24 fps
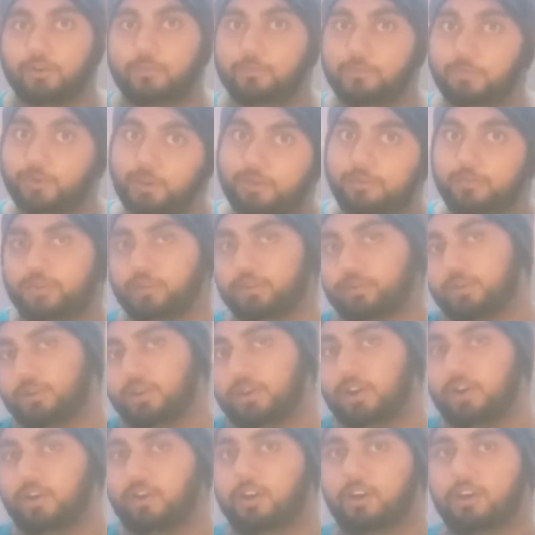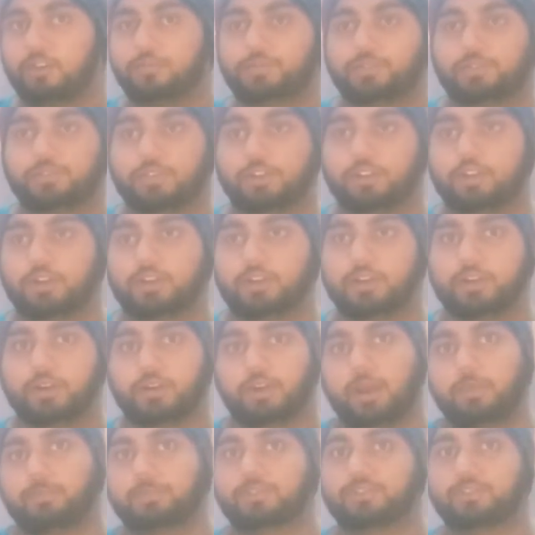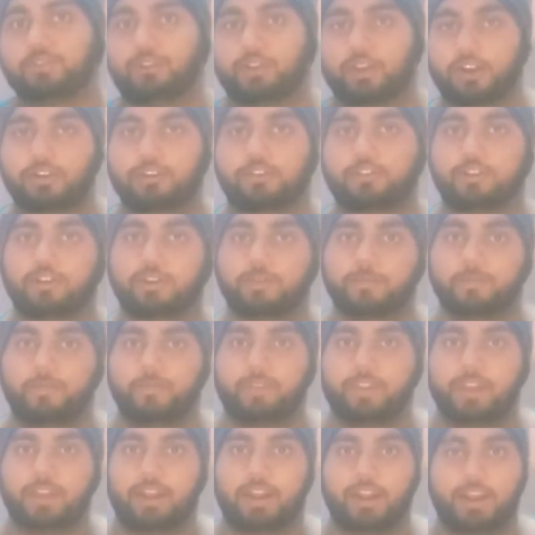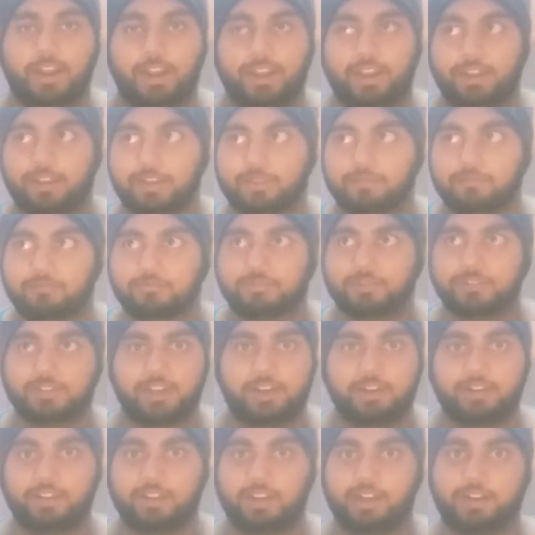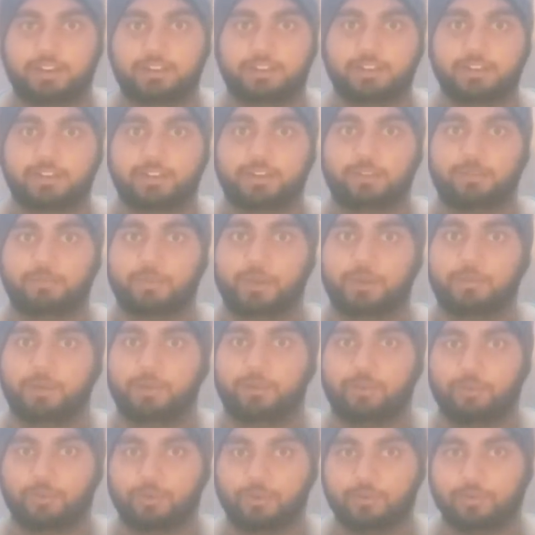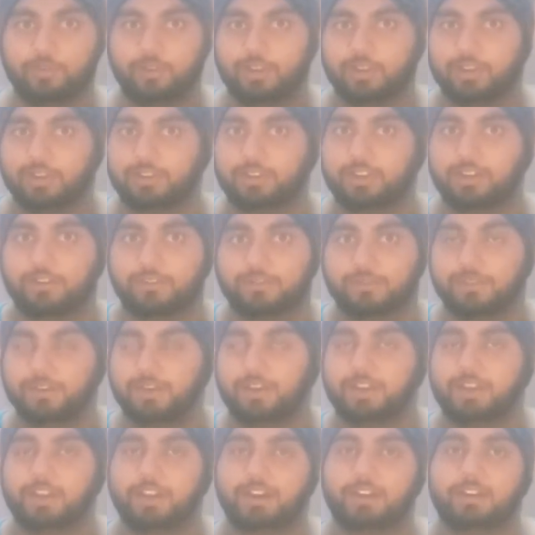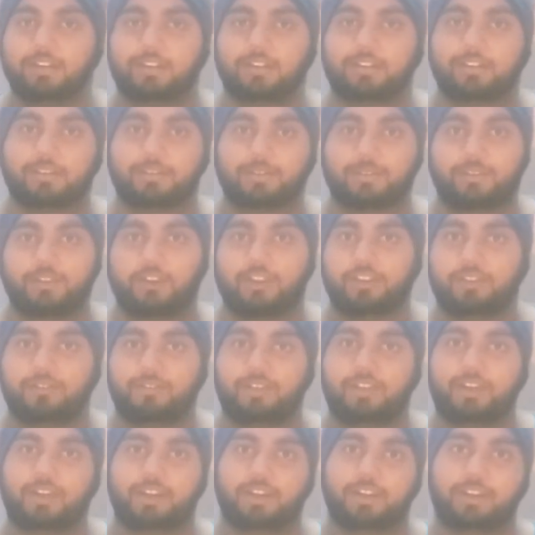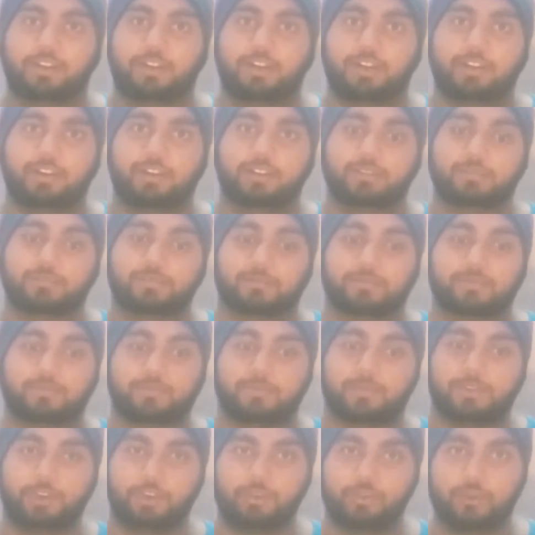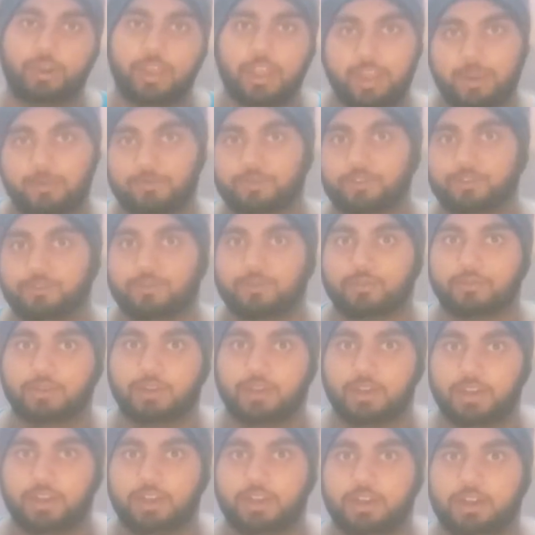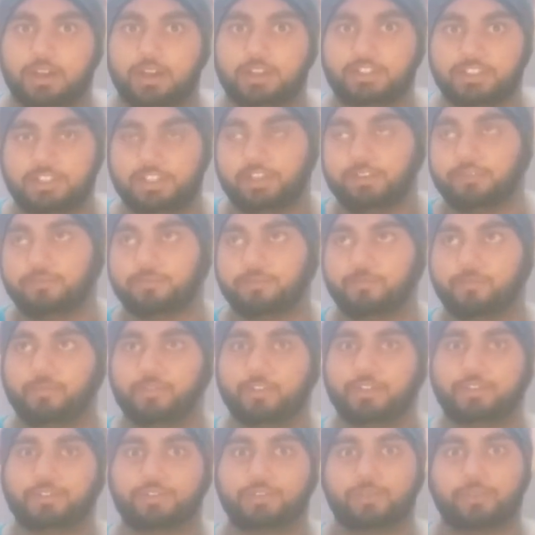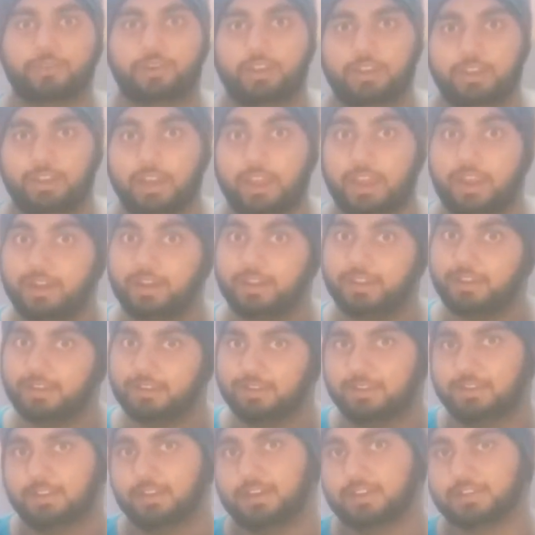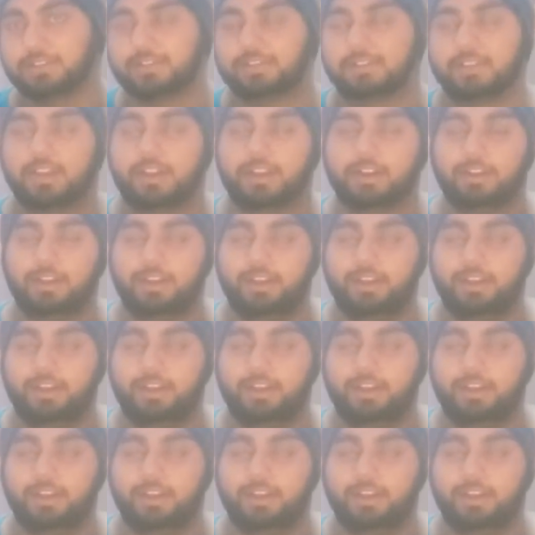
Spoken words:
preview of episode 100, I said that maybe Goku will give Cauliflower a new aim to achieve. So he does that.